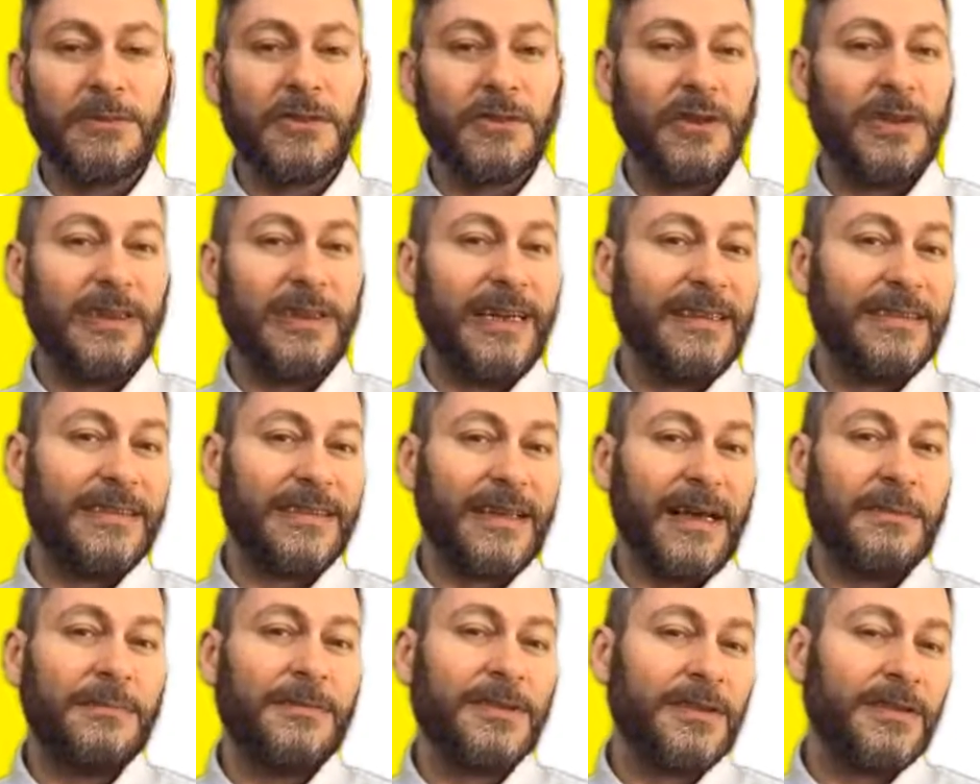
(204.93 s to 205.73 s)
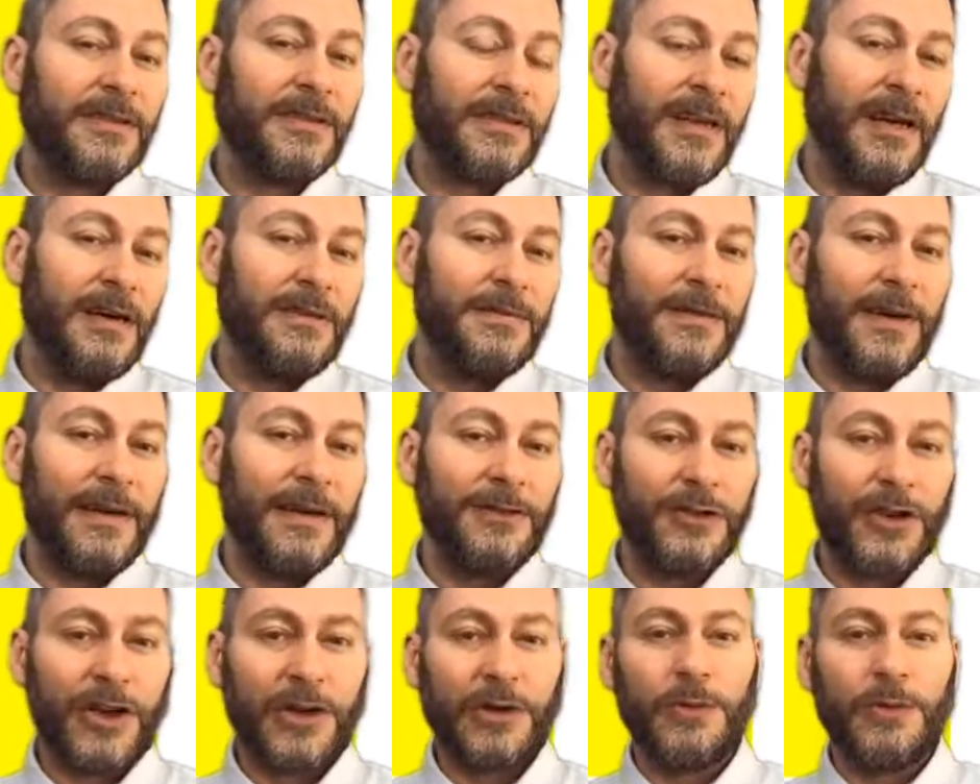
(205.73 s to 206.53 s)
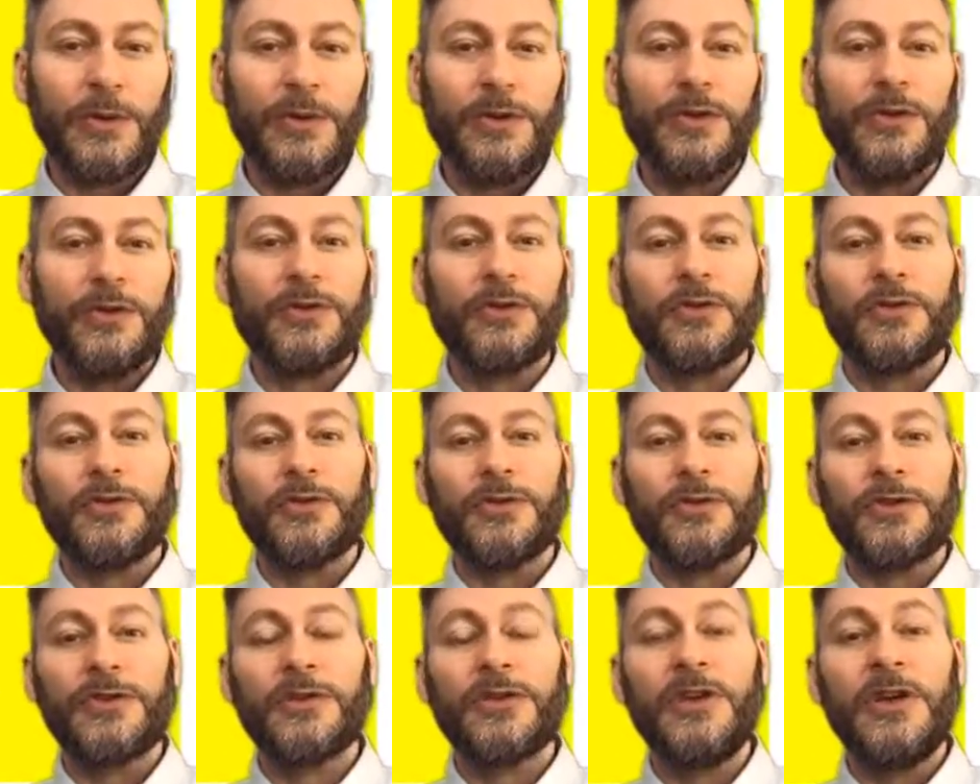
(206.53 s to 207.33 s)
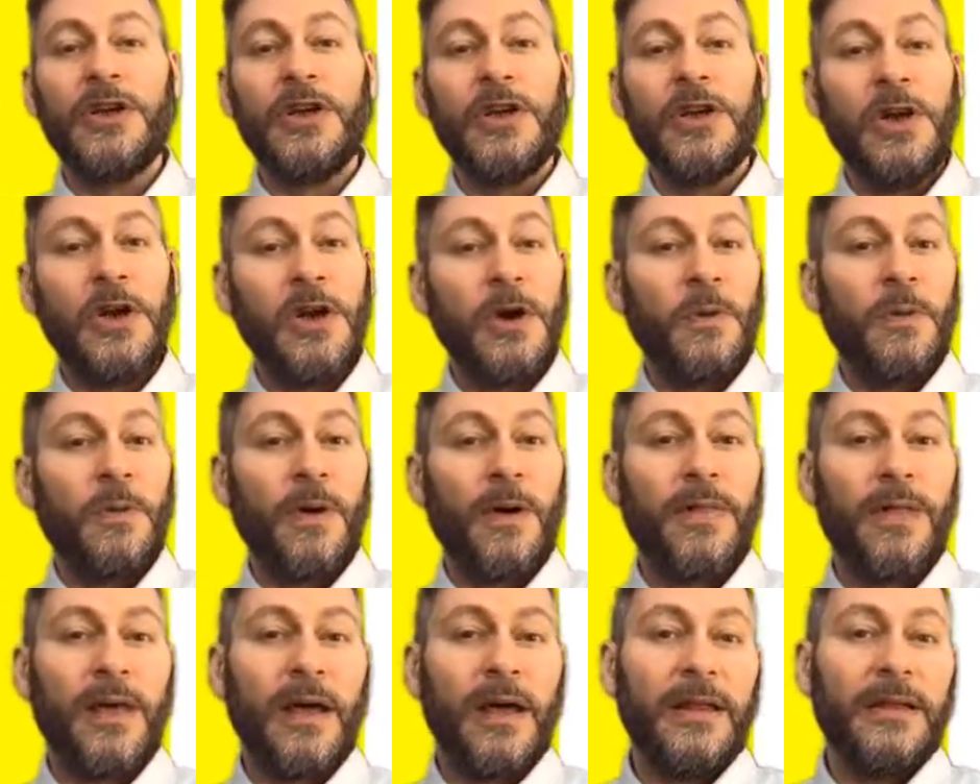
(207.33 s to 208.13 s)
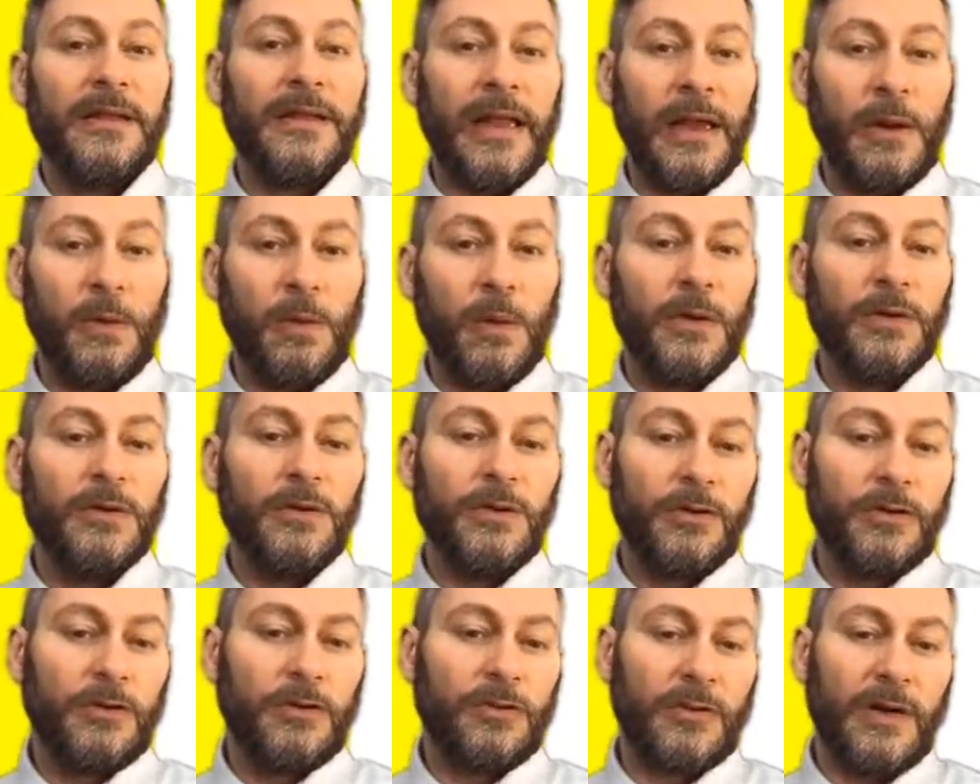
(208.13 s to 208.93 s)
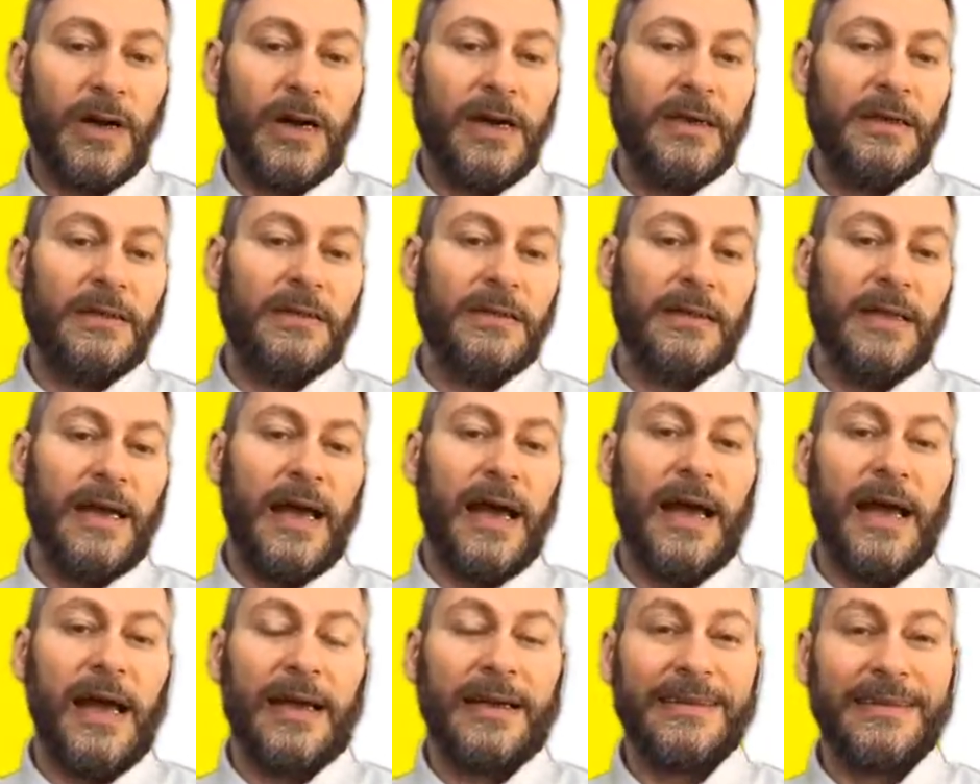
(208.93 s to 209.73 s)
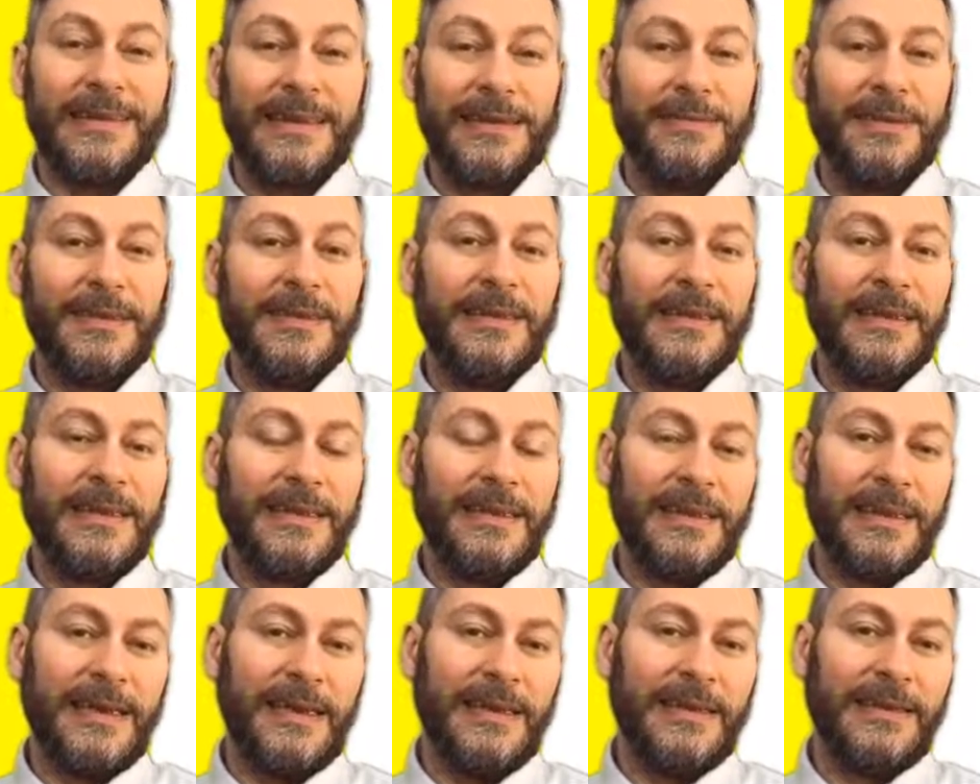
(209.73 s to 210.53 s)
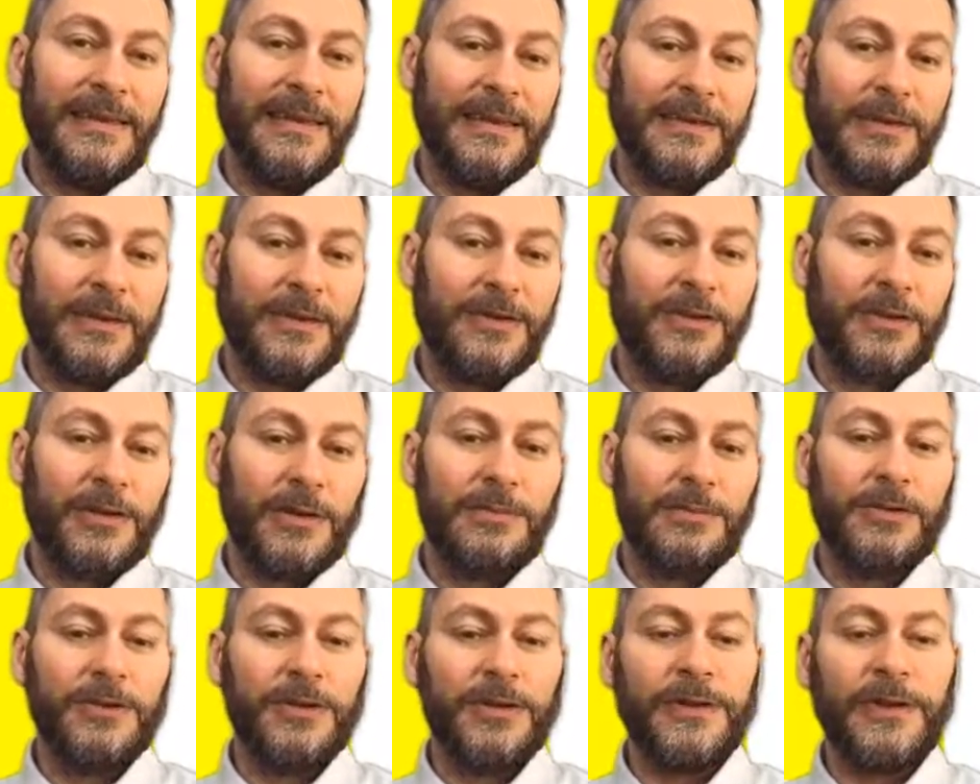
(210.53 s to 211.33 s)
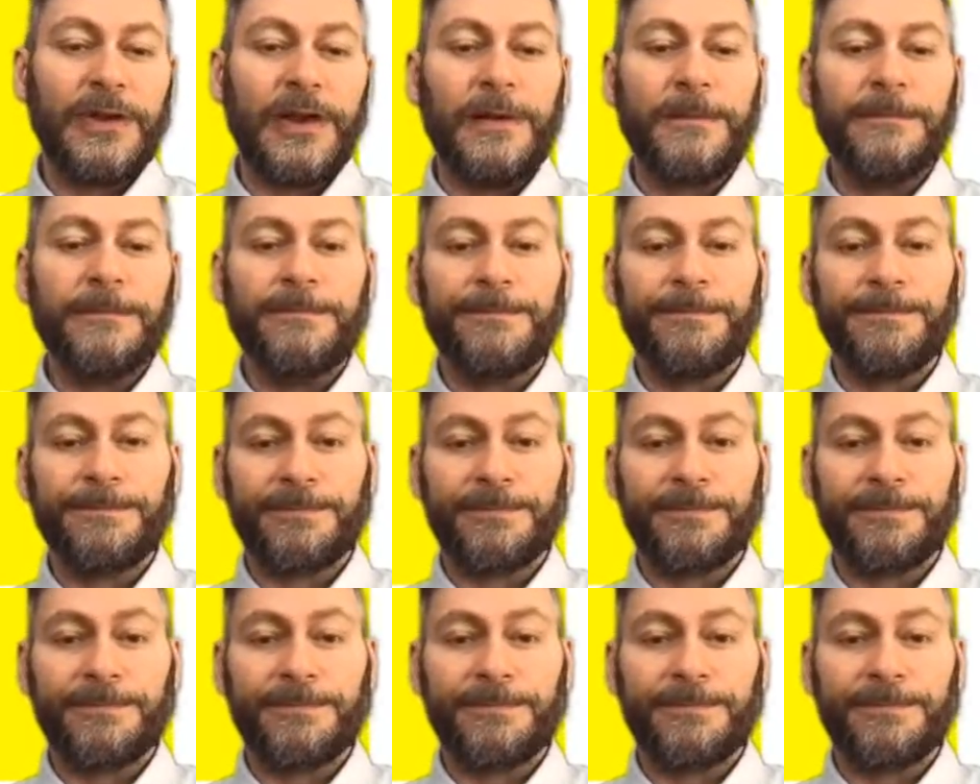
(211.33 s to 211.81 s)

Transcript: So in exams and stuff, check with your tutor whether they want you to write the activity in the description there.